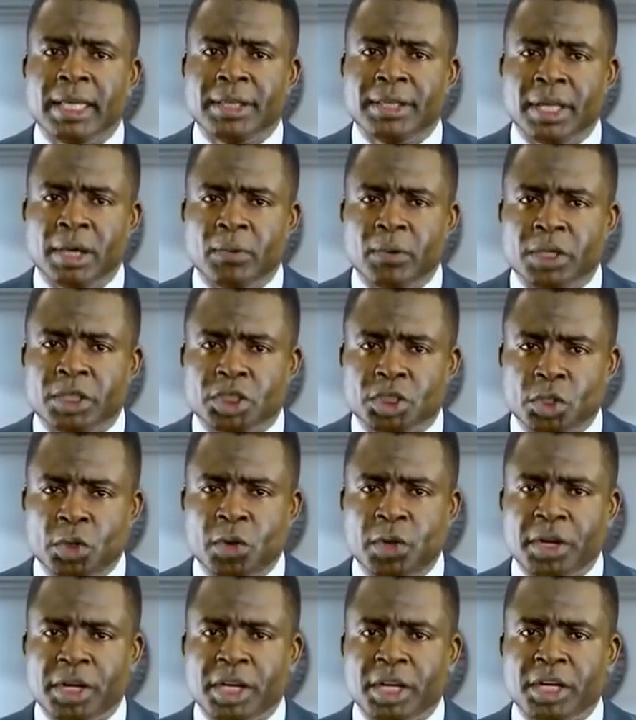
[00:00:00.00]
they will
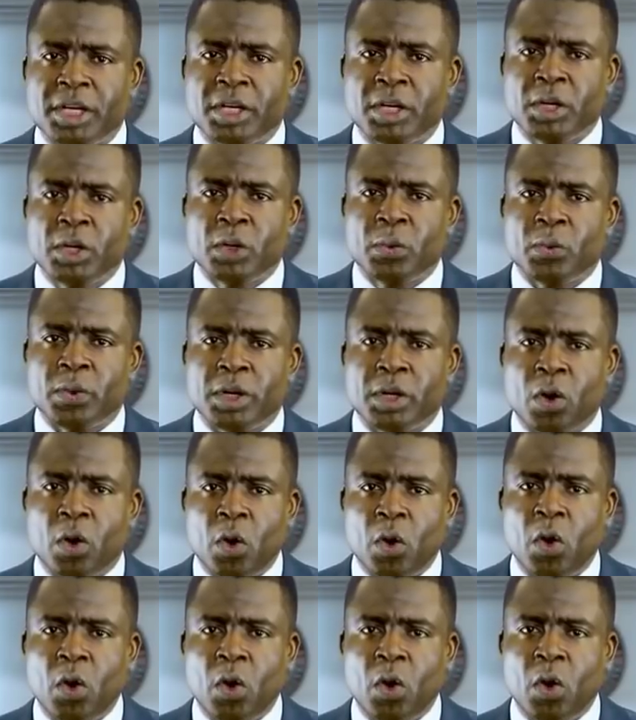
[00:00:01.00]
join with
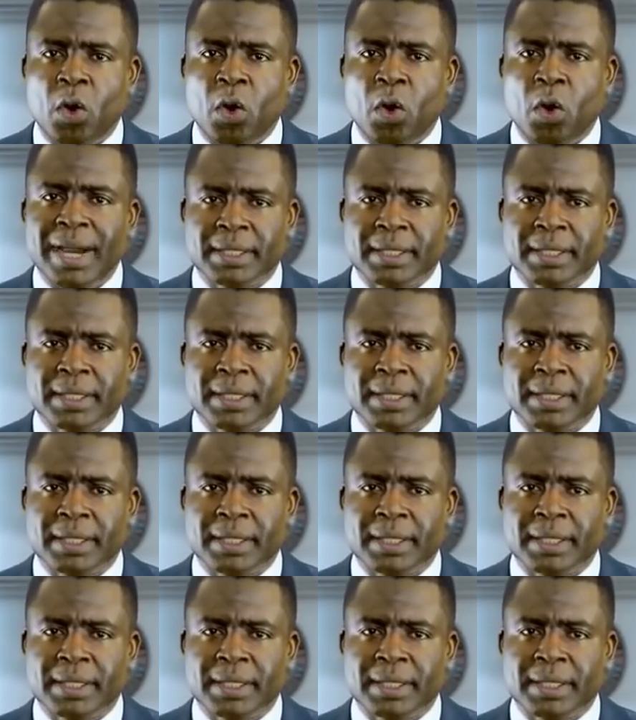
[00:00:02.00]
all